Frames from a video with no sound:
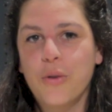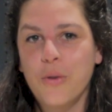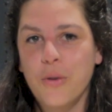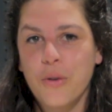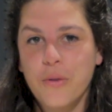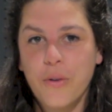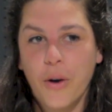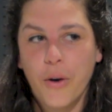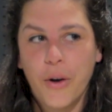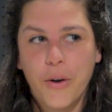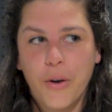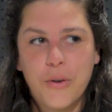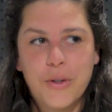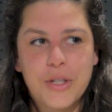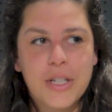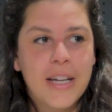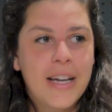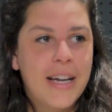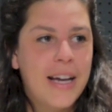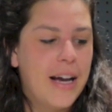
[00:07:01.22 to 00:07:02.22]
cool
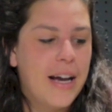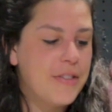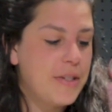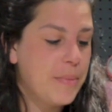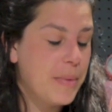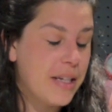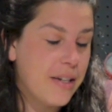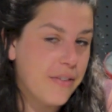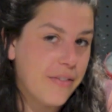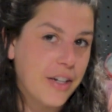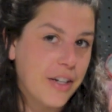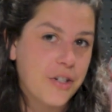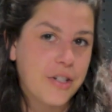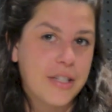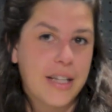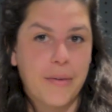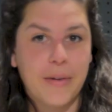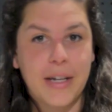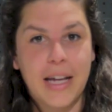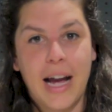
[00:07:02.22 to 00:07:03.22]
photos of some of the
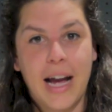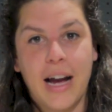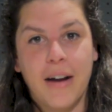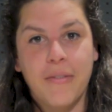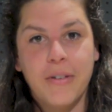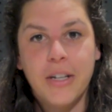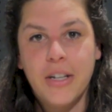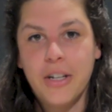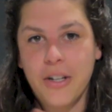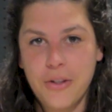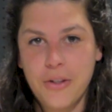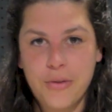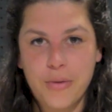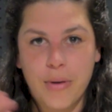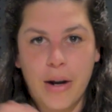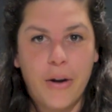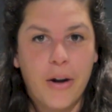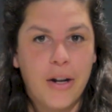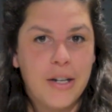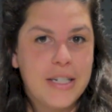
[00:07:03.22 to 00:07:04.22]
adventures that we have
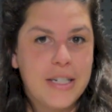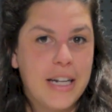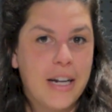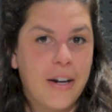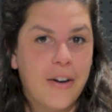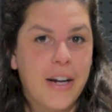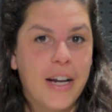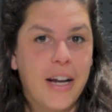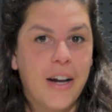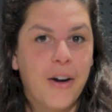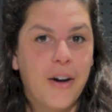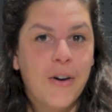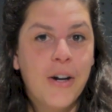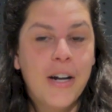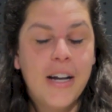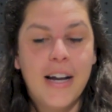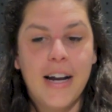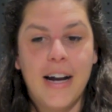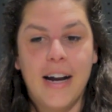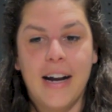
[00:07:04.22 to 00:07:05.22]
throughout Ontario.
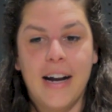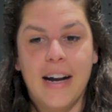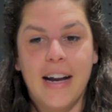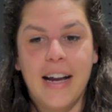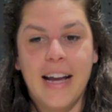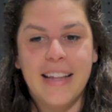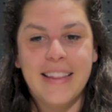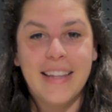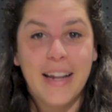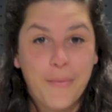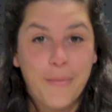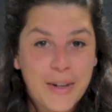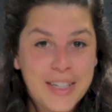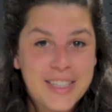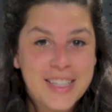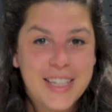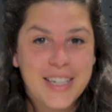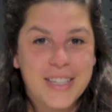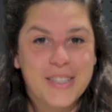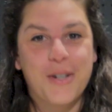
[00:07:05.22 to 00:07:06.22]
Uh, and then
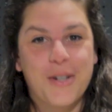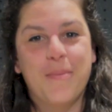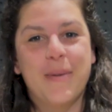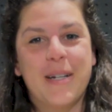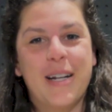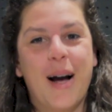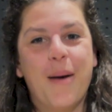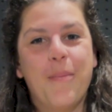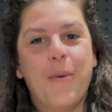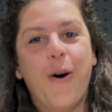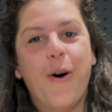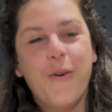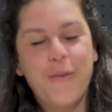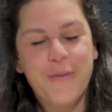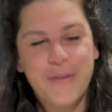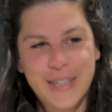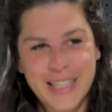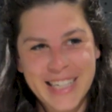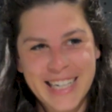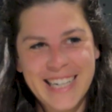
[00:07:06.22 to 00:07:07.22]
once things open up,
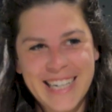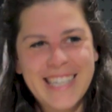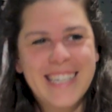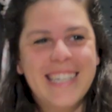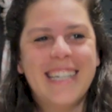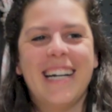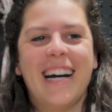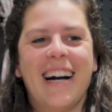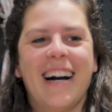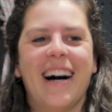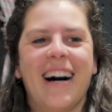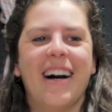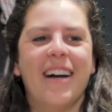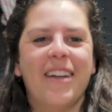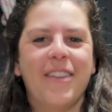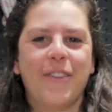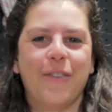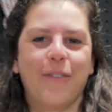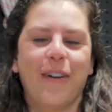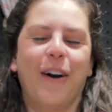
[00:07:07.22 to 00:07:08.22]
hopefully
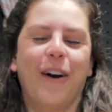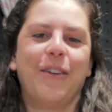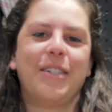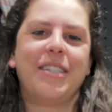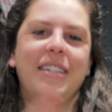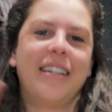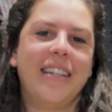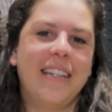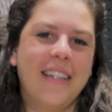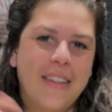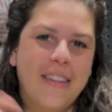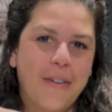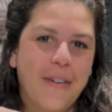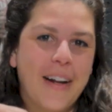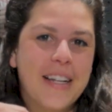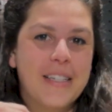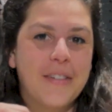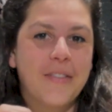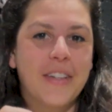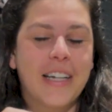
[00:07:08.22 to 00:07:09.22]
uh, throughout the
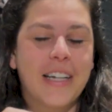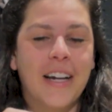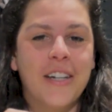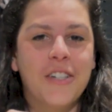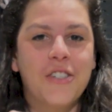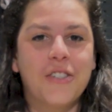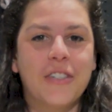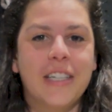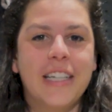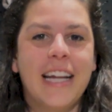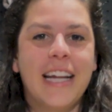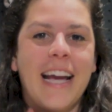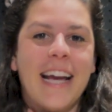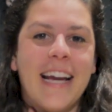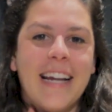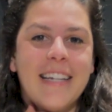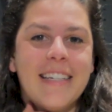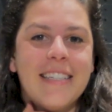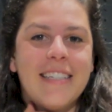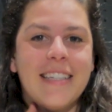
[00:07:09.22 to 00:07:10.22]
rest of the country
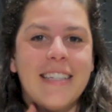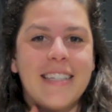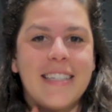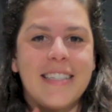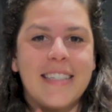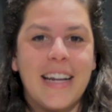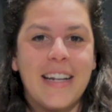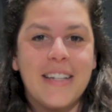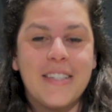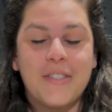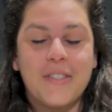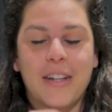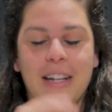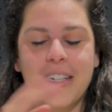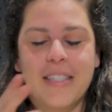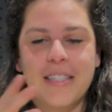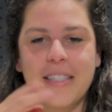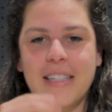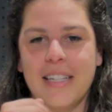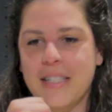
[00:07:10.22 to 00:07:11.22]
and into the states.
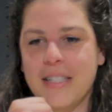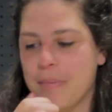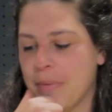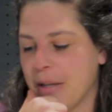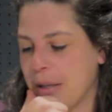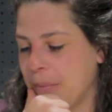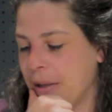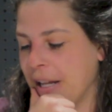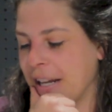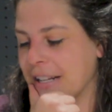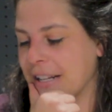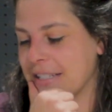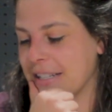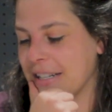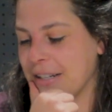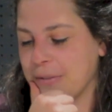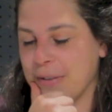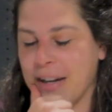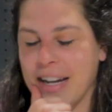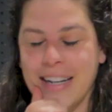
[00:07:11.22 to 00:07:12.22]
that's that's the big plans
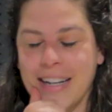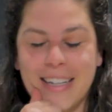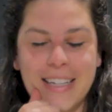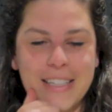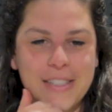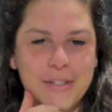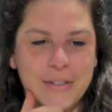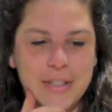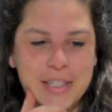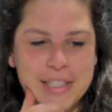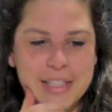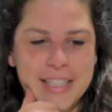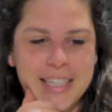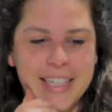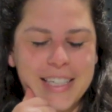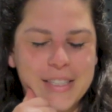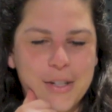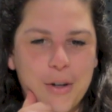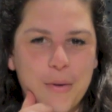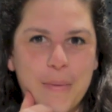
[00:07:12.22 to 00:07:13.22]
anyway. As soon as
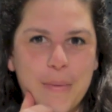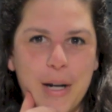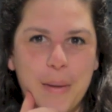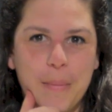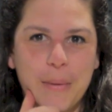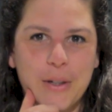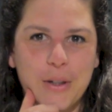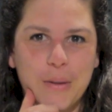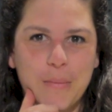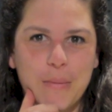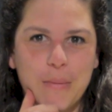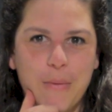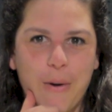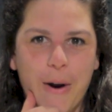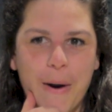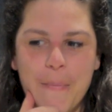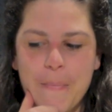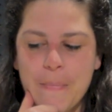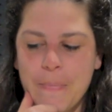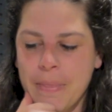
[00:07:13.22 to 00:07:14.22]
things open up a little bit
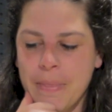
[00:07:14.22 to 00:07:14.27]
more.